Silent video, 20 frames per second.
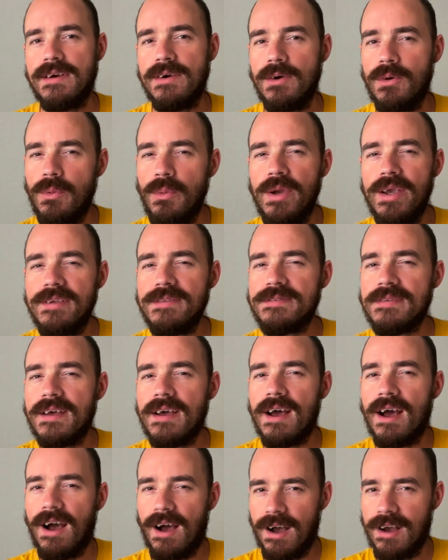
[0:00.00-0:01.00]
always
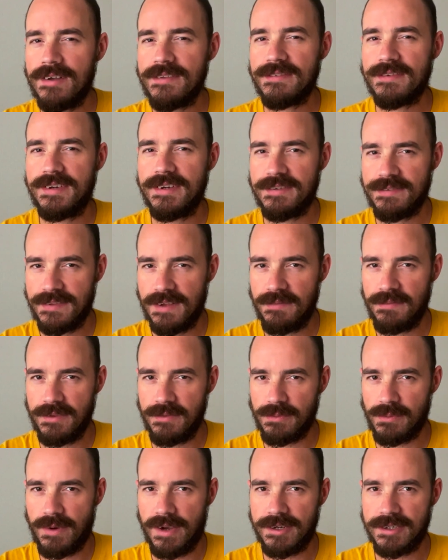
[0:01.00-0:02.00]
ask yourself
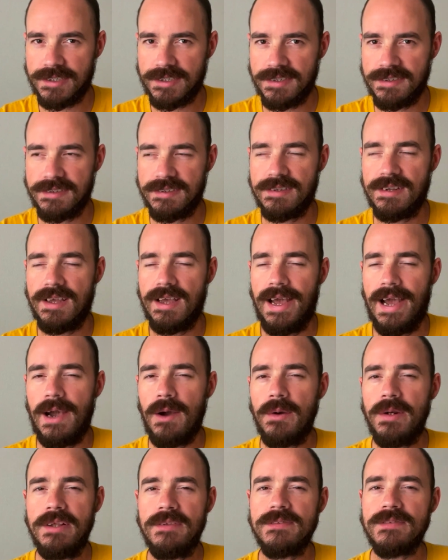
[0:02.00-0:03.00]
this question:
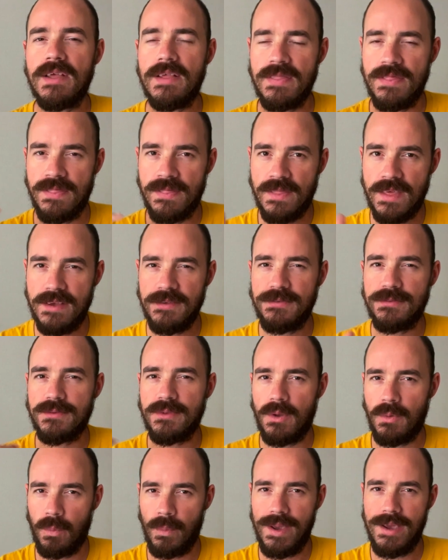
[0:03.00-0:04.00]
how does
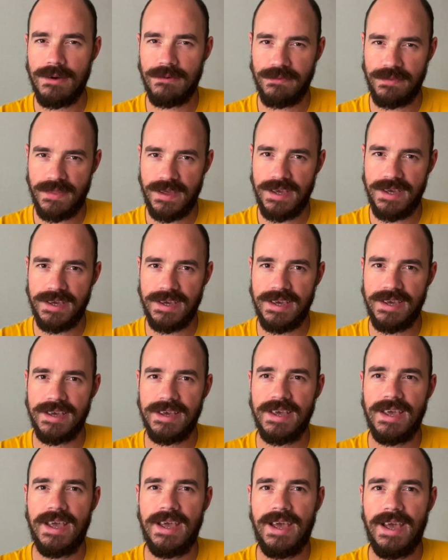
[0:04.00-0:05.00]
this way of
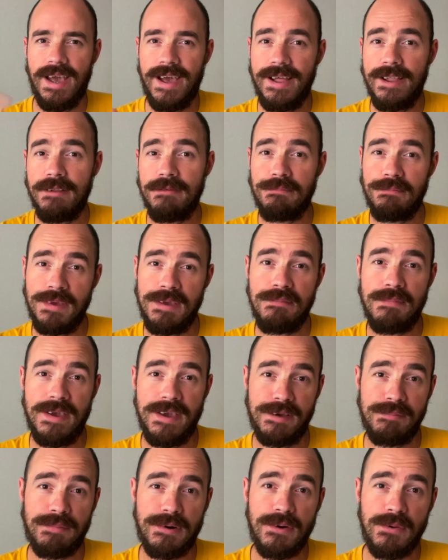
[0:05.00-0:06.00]
thinking help me
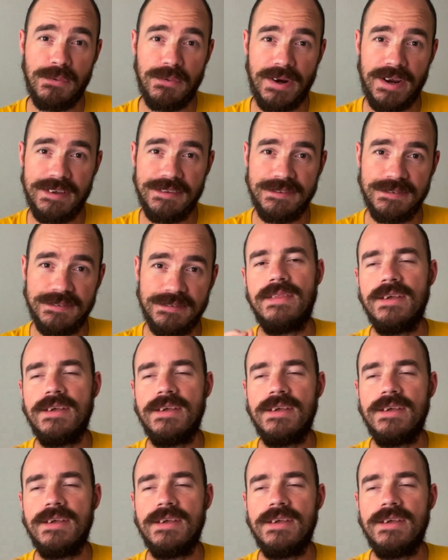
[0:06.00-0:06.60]
make progress?